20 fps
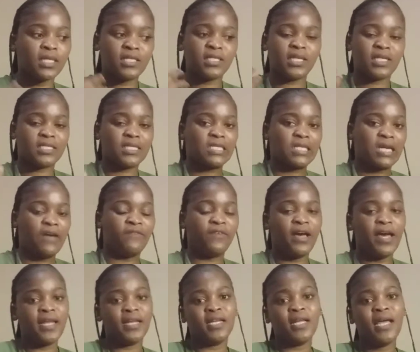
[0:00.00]
a taxi driver,
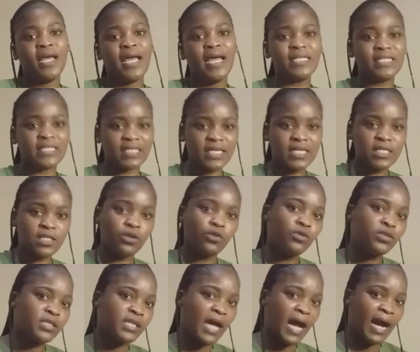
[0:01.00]
and it's easy
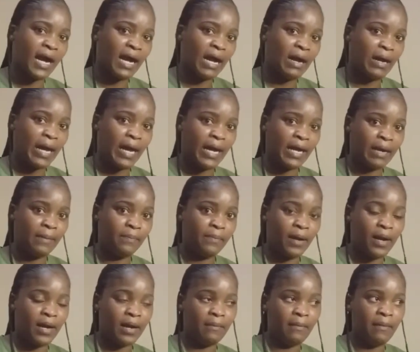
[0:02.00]
kuti
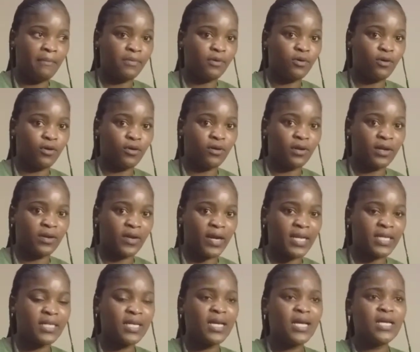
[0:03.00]
angabambi corona,
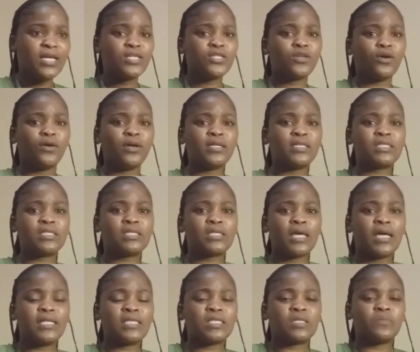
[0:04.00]
right? So
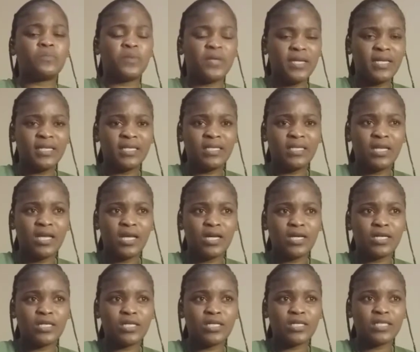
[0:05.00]
it's been
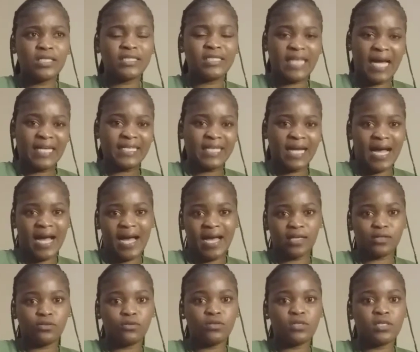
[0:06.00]
that
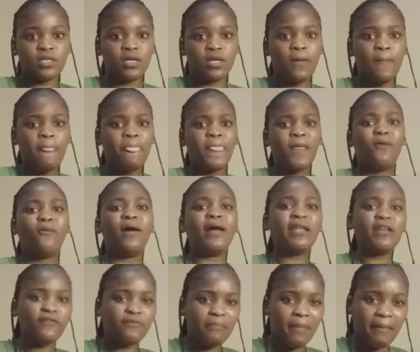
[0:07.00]
hard kuti. What
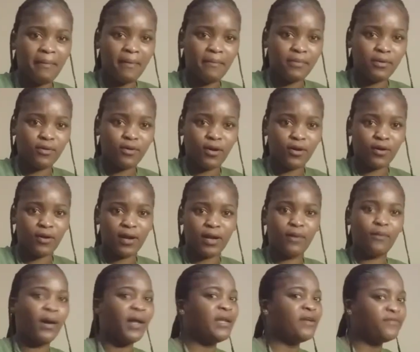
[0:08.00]
if babambi
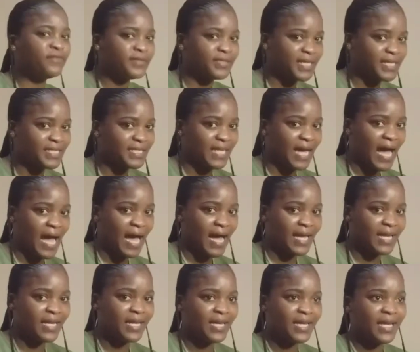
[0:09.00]
corona? What if they
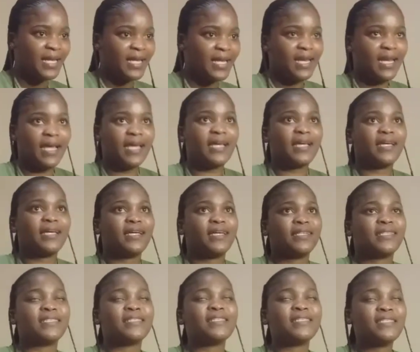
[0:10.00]
die? Like,
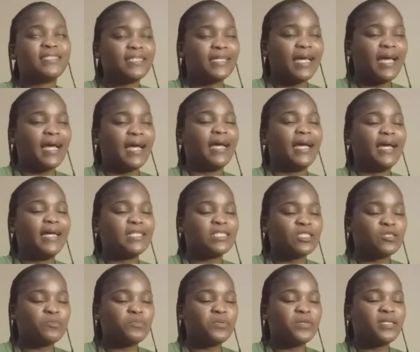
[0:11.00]
this year,
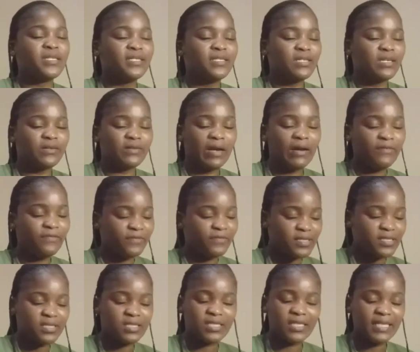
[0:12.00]
it's been the
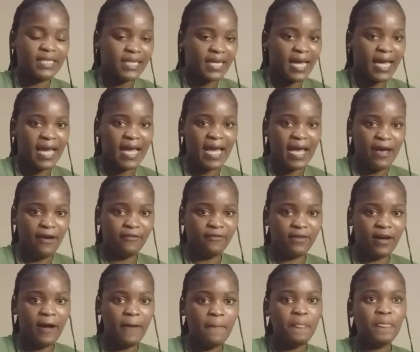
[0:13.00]
roughest year
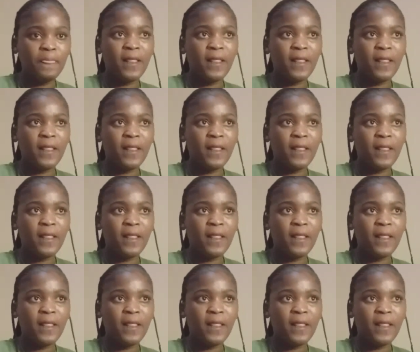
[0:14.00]
ever.